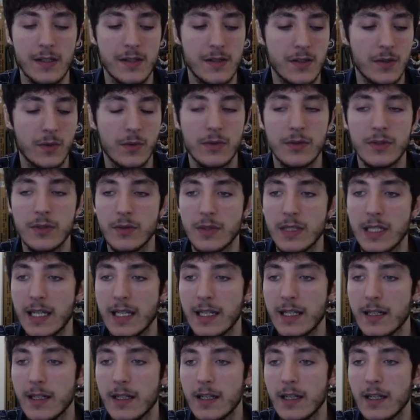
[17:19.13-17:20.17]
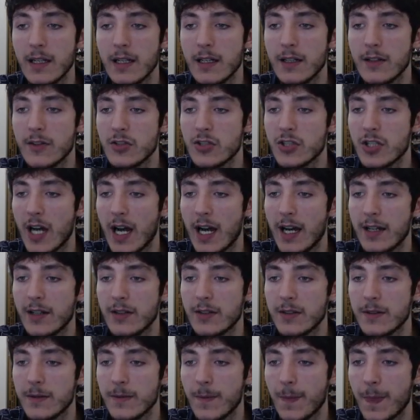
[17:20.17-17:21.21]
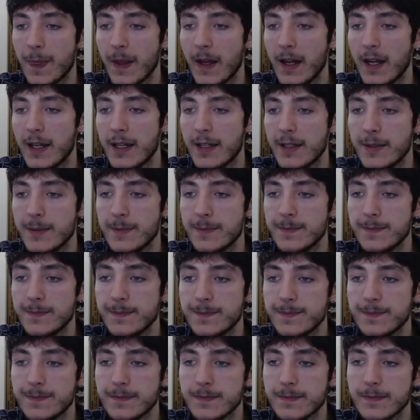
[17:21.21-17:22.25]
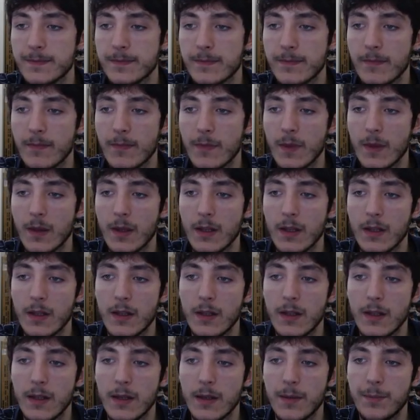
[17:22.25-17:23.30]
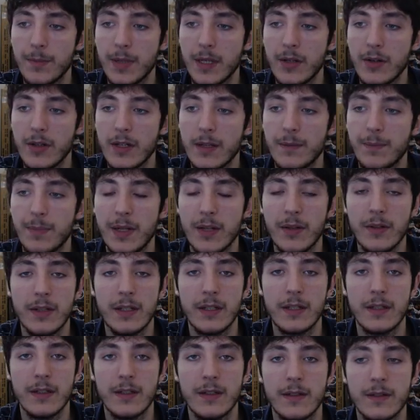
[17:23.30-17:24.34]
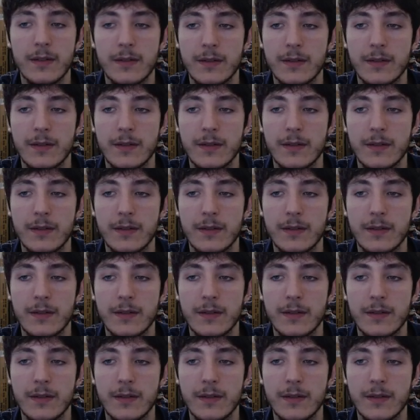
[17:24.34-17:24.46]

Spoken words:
So we'll do get child item period period.